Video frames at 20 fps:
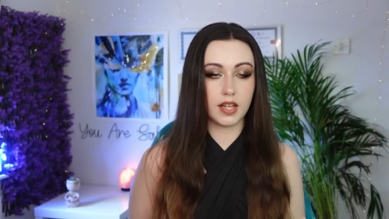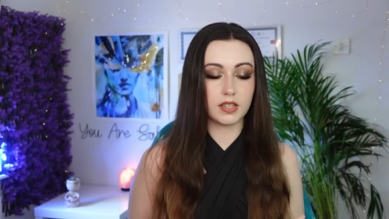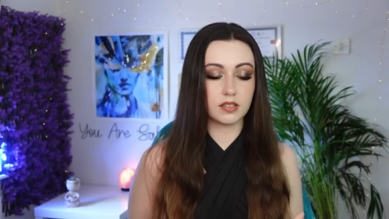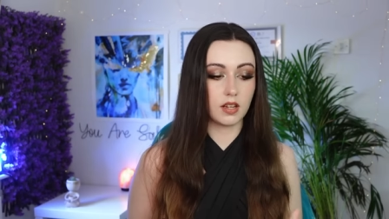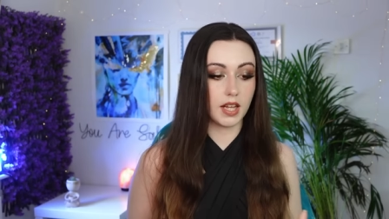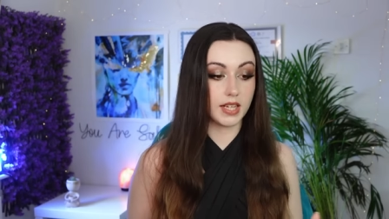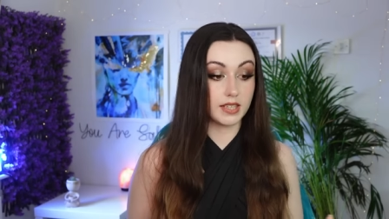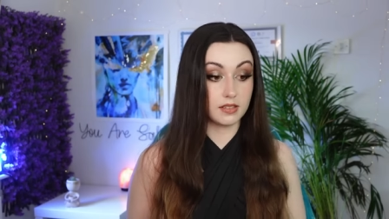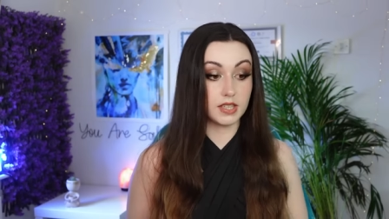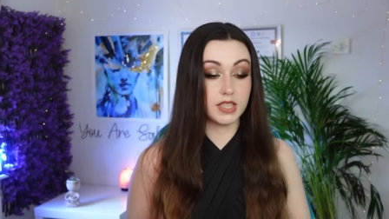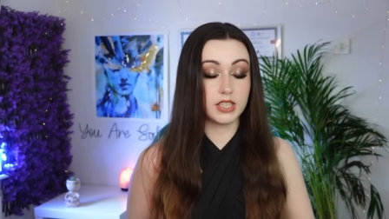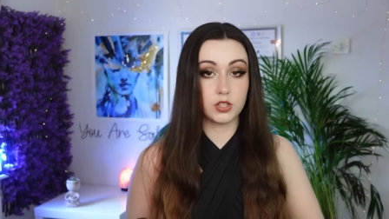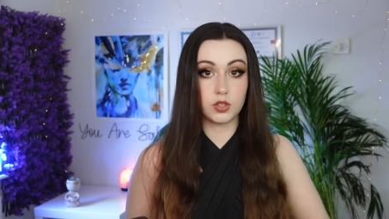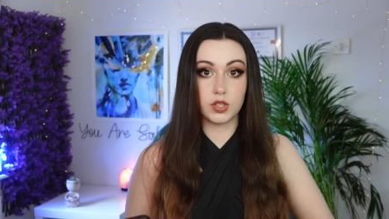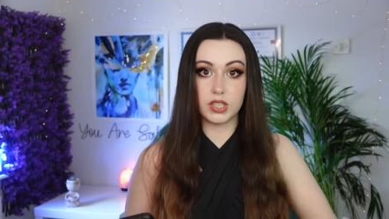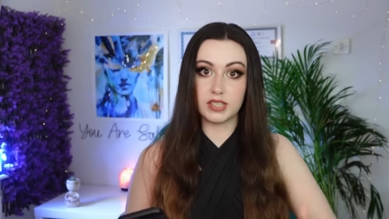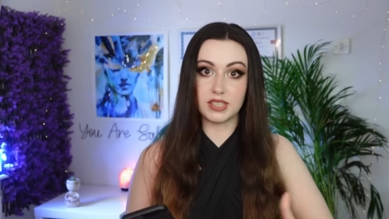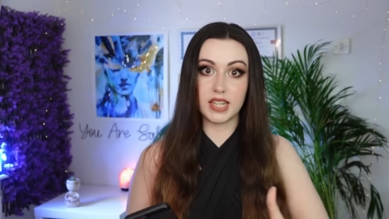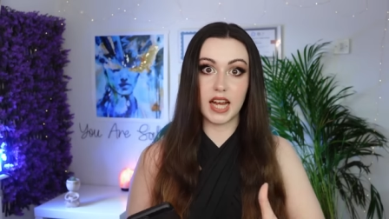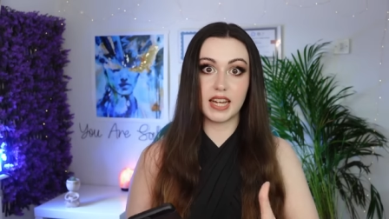It's like
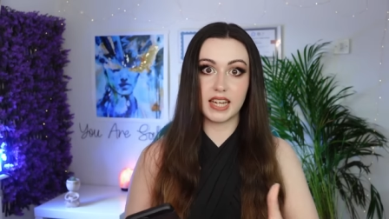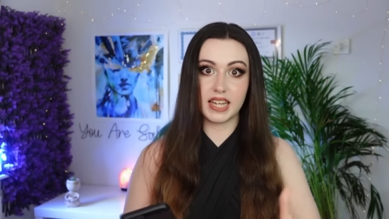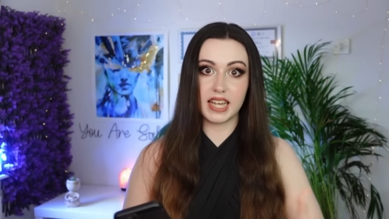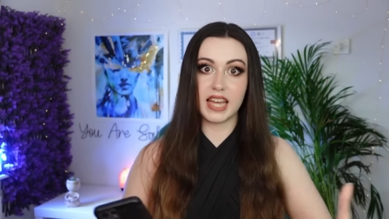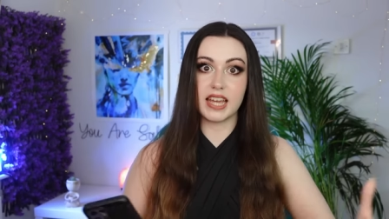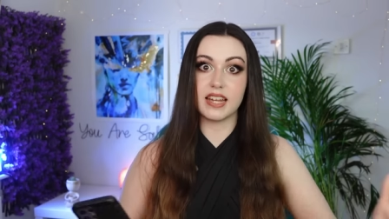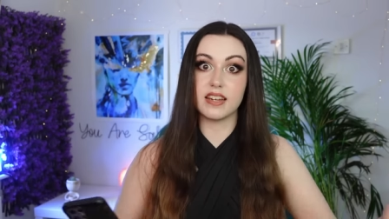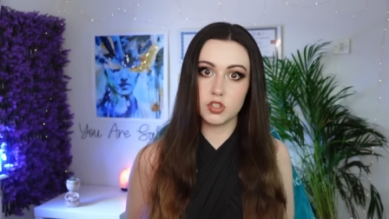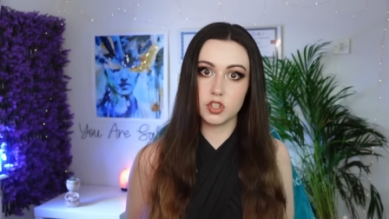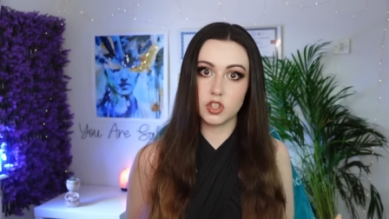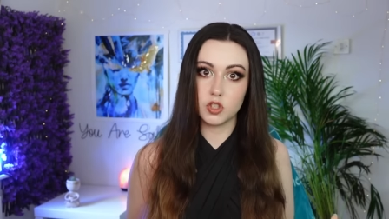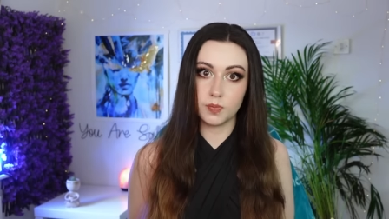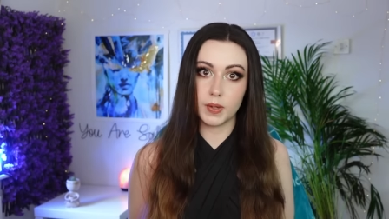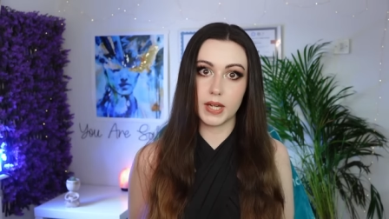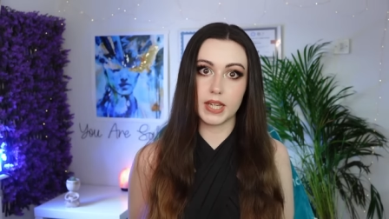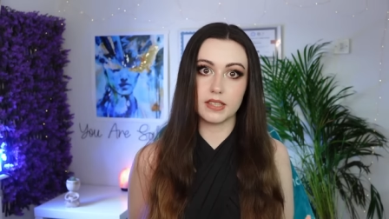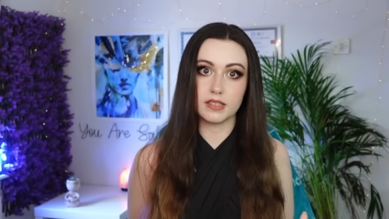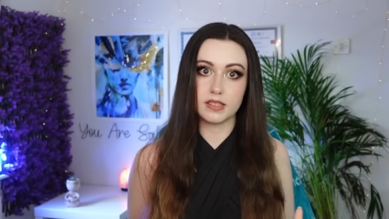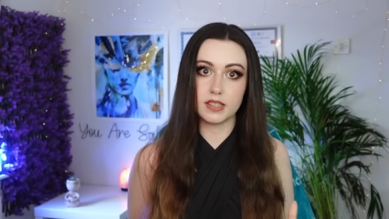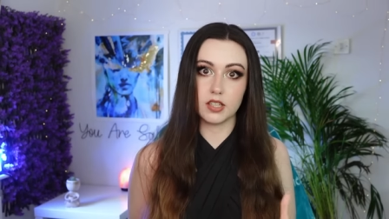literally standing in
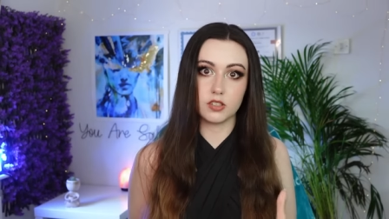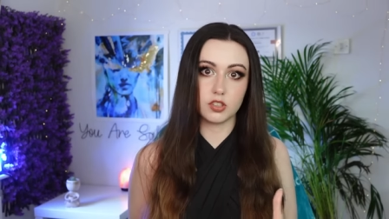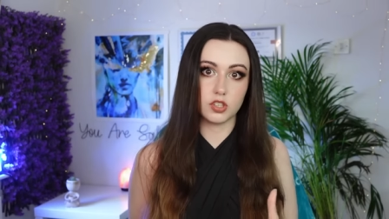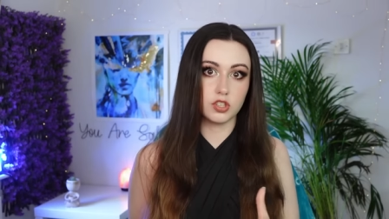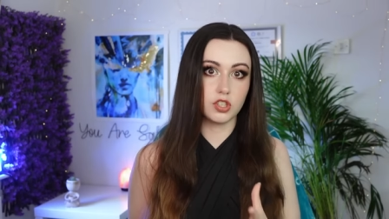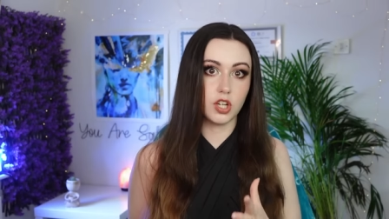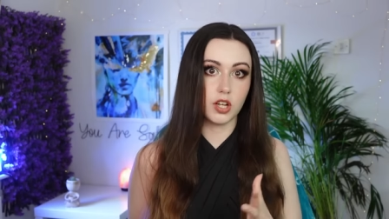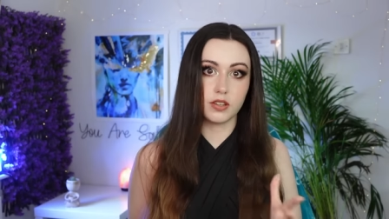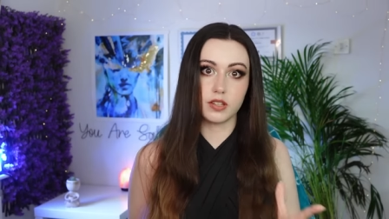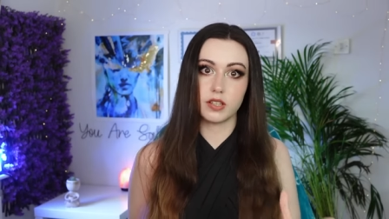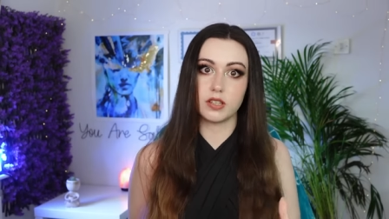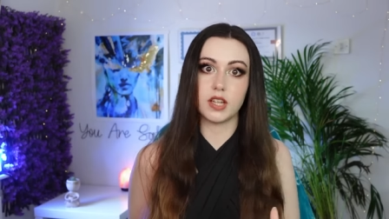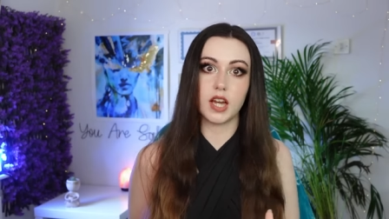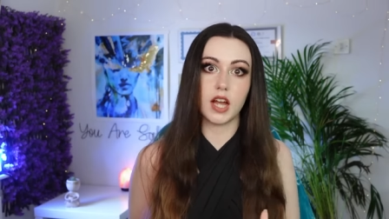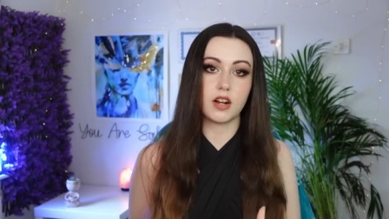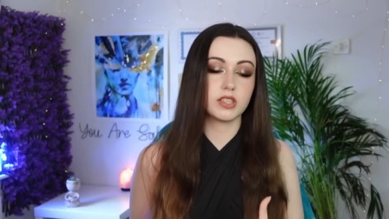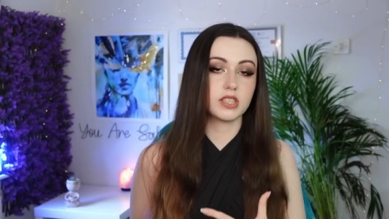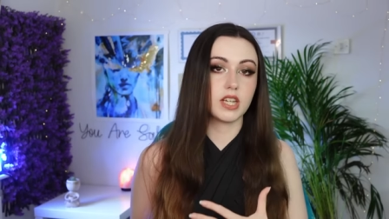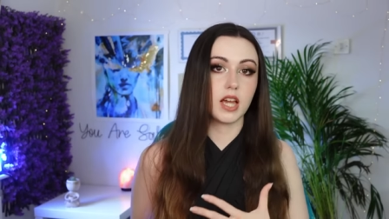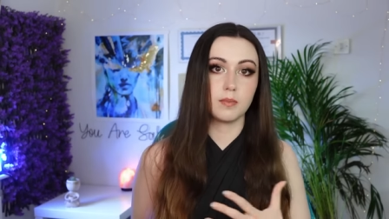space. There's nothing
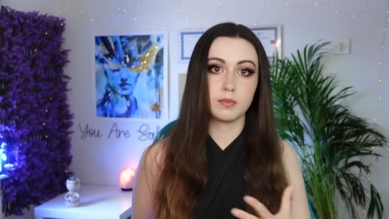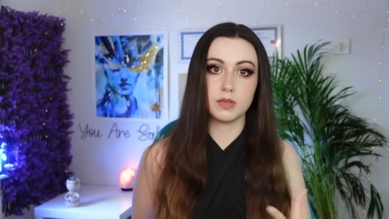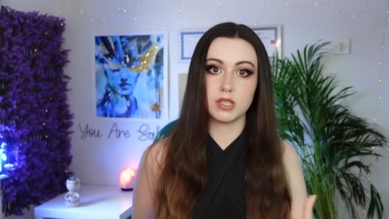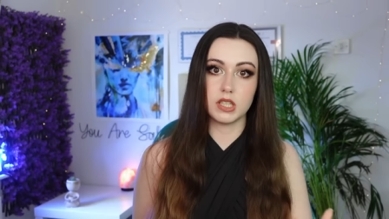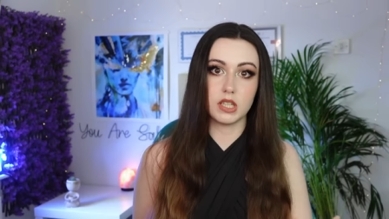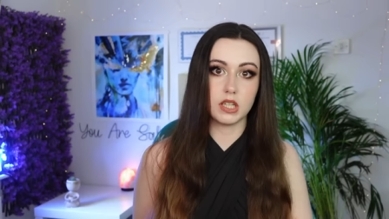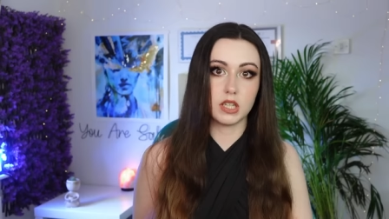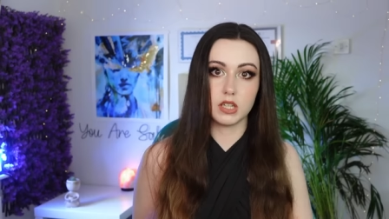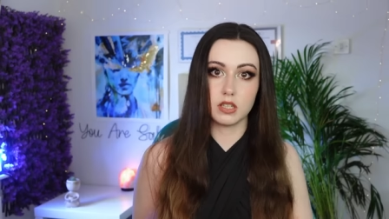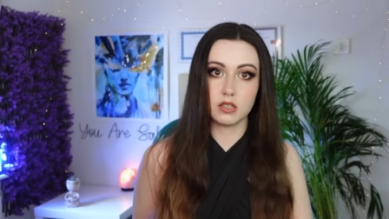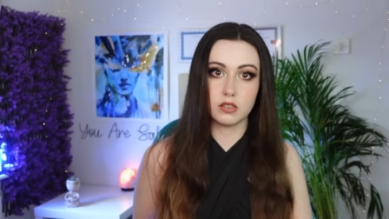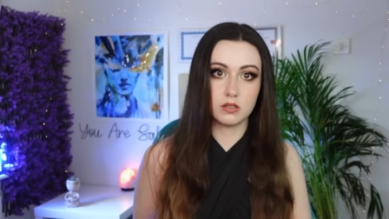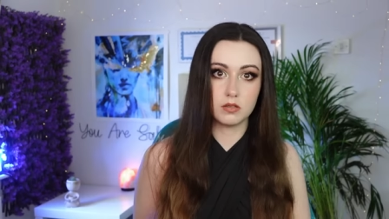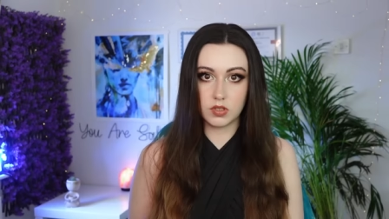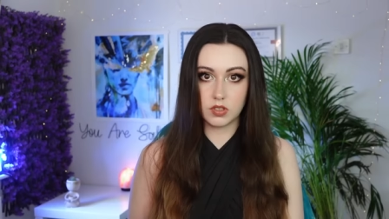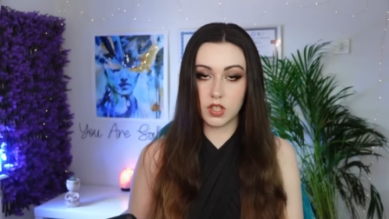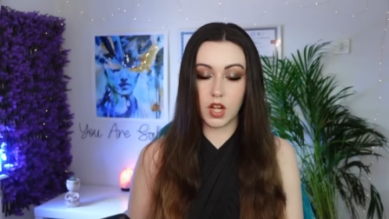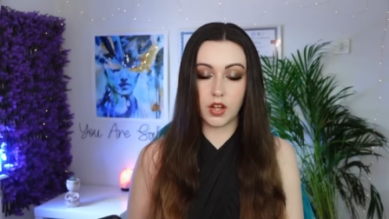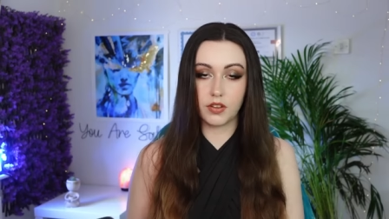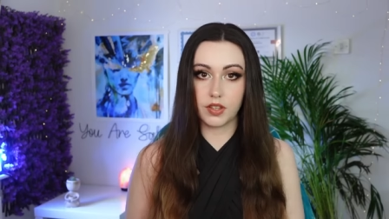there. It's empty
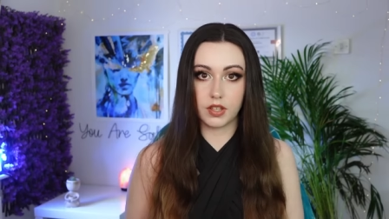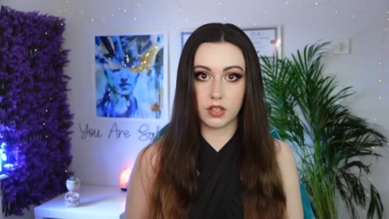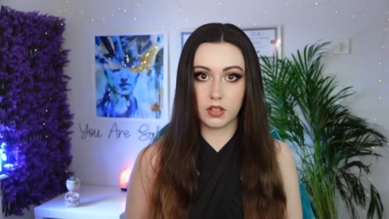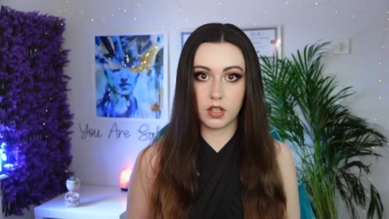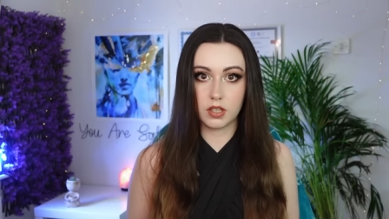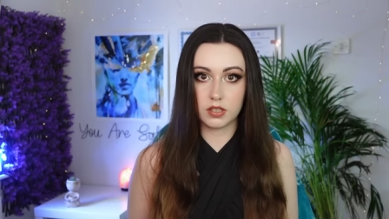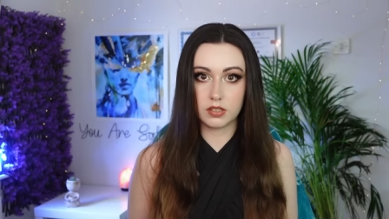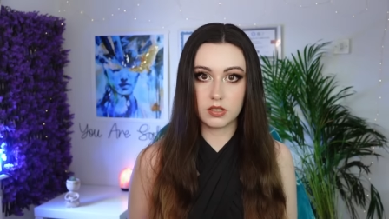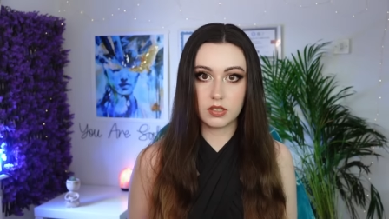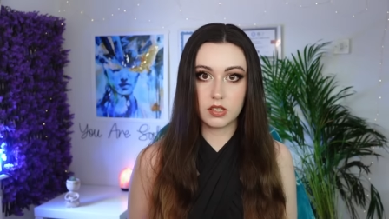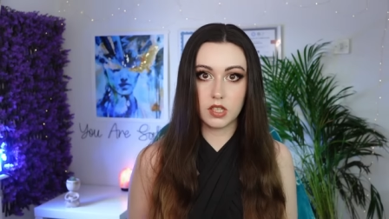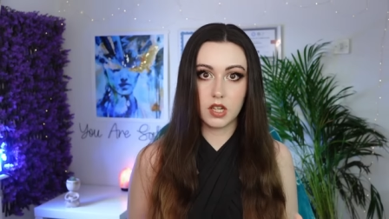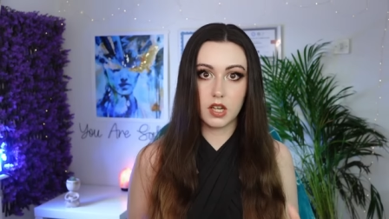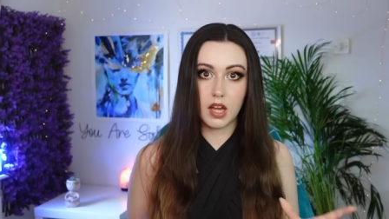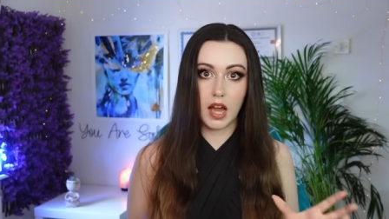nothingness.